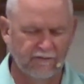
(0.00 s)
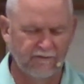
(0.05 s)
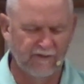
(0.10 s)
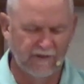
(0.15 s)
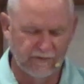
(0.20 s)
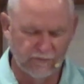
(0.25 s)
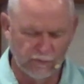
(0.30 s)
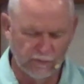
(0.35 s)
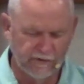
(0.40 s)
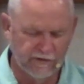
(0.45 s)

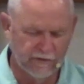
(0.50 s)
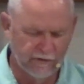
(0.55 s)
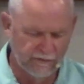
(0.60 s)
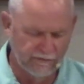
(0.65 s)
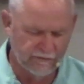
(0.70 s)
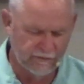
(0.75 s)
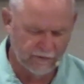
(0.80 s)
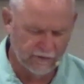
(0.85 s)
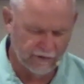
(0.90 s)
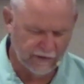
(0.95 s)
Father, we know
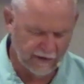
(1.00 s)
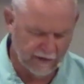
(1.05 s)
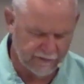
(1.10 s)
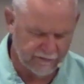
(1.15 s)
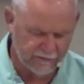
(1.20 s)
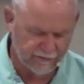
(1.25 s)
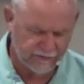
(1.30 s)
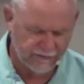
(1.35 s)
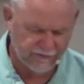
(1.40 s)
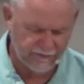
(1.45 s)
there are
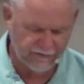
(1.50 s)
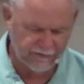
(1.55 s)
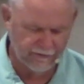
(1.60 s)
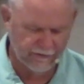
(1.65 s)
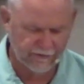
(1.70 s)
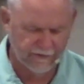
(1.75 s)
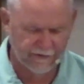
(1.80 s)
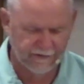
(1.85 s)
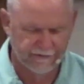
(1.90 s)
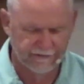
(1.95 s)
others that are